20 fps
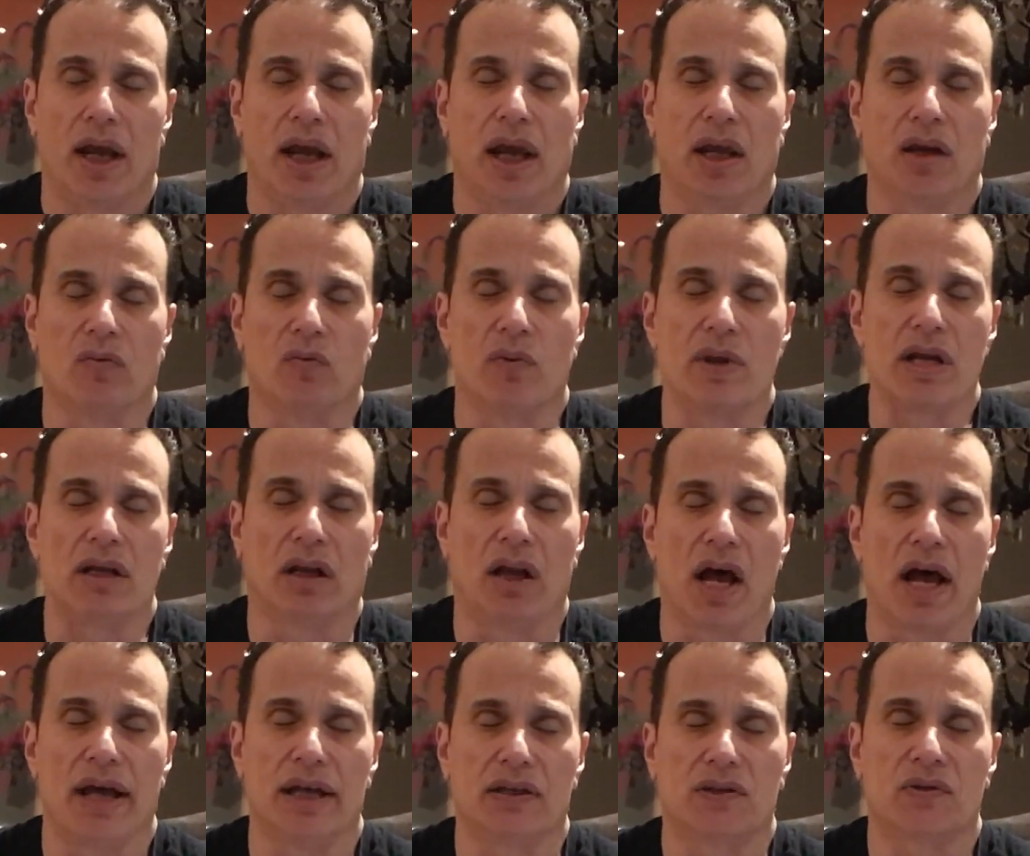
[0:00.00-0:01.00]
and
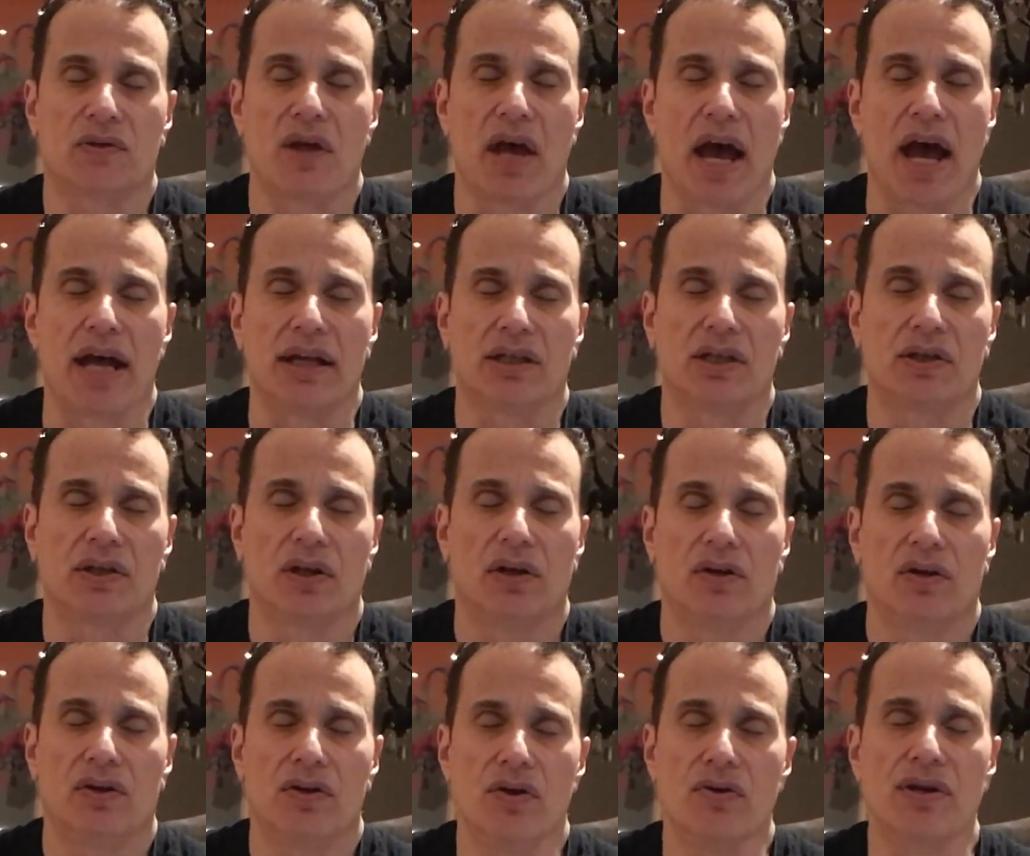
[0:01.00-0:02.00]
realize that
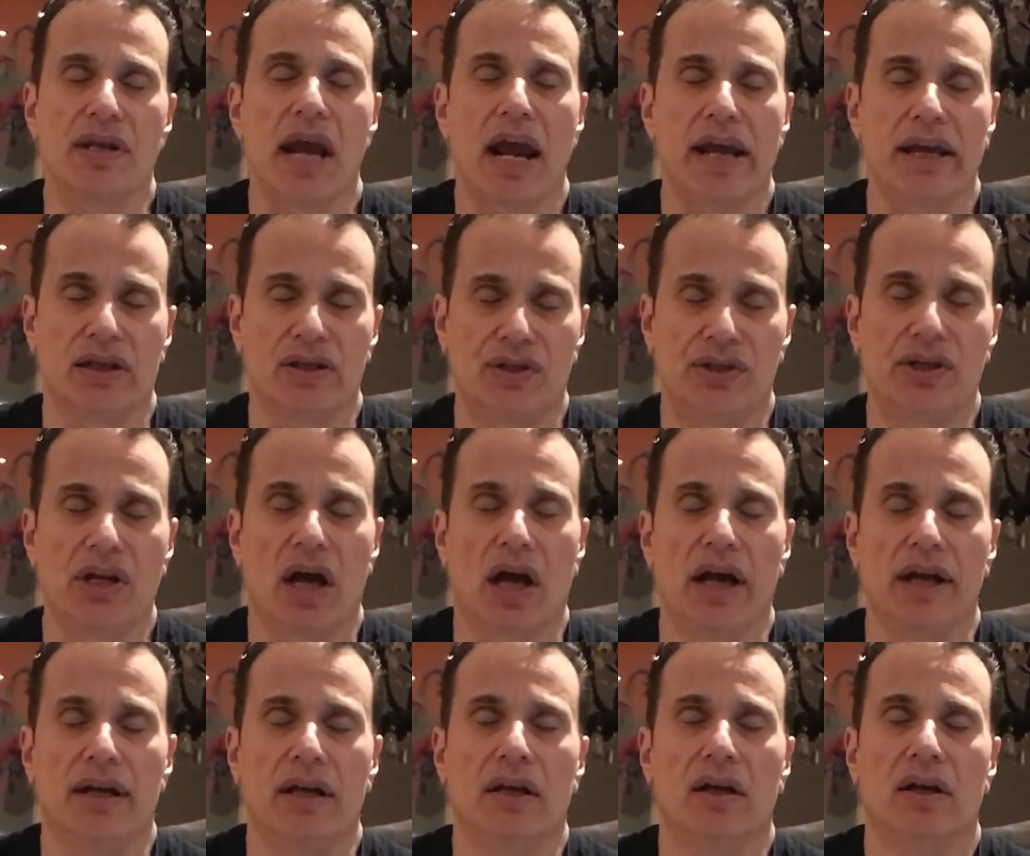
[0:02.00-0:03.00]
your day is
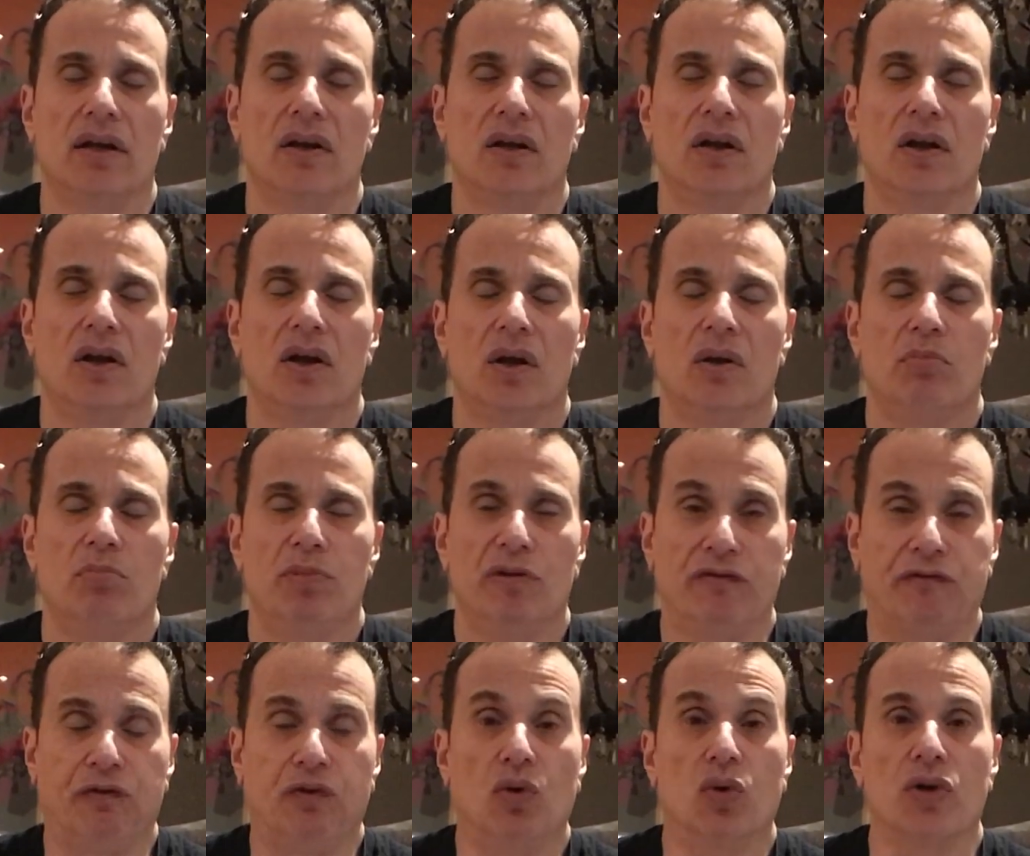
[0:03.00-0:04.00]
done
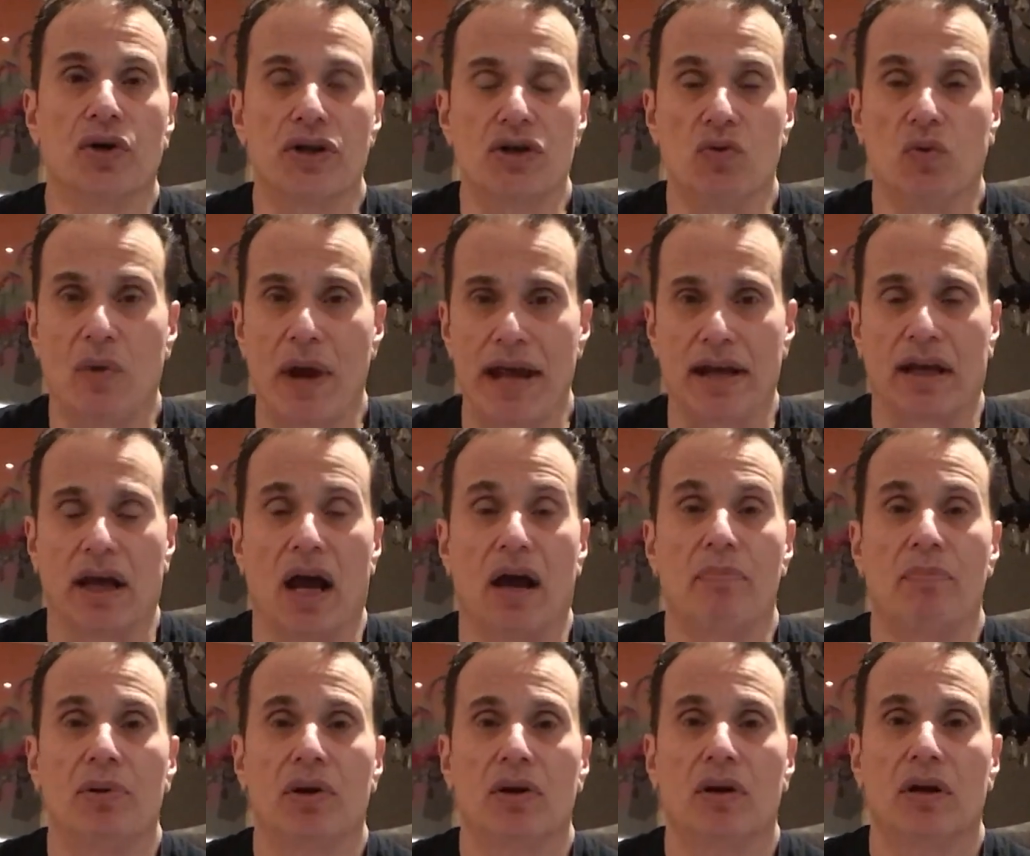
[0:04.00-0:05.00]
before you wake
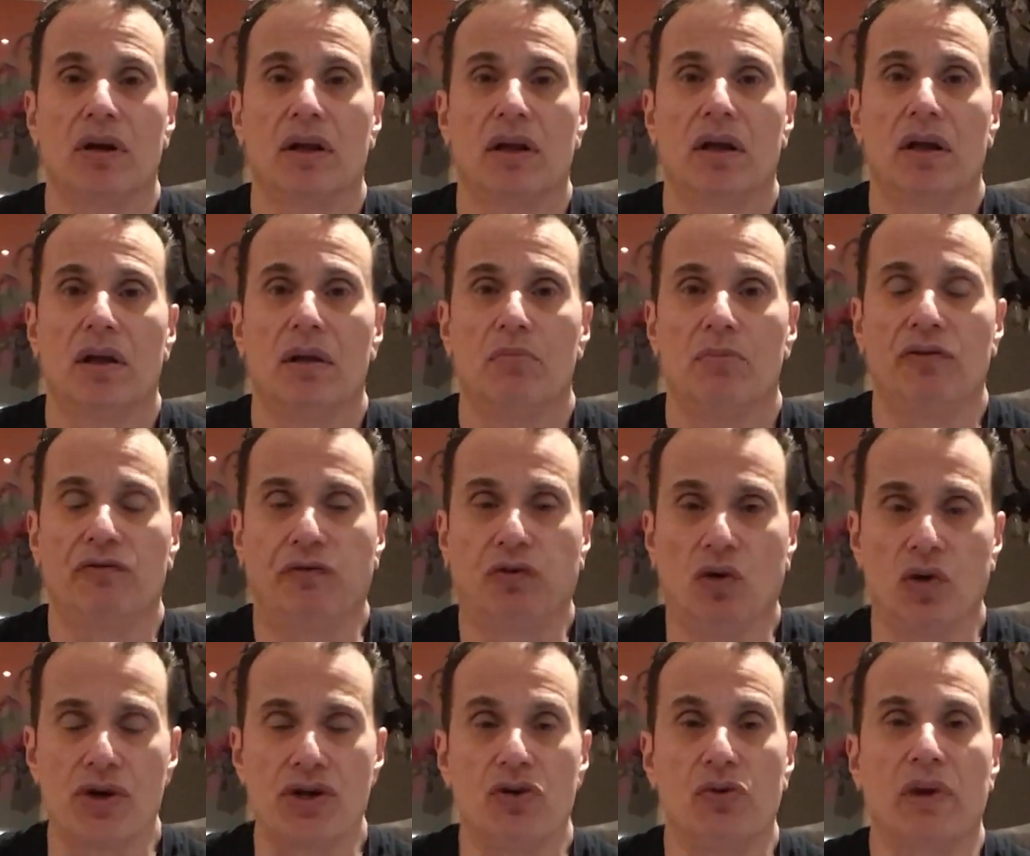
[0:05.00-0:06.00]
up,
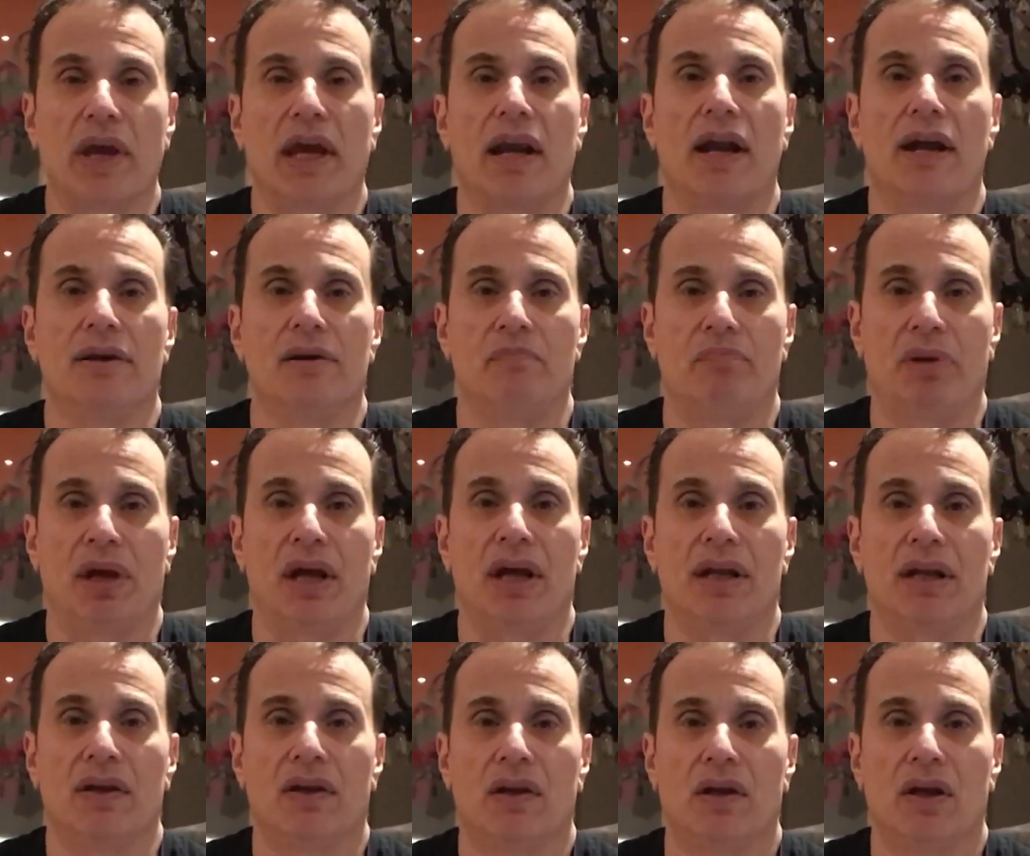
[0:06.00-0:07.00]
before you get out of
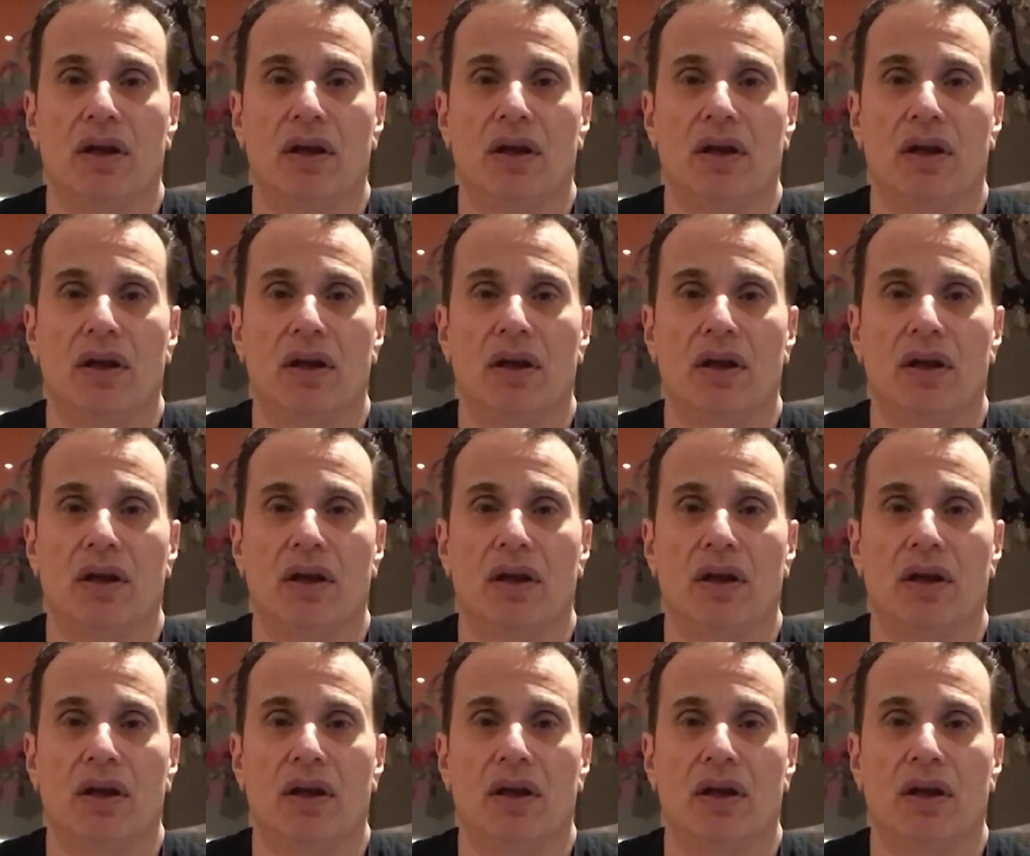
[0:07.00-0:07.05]
bed,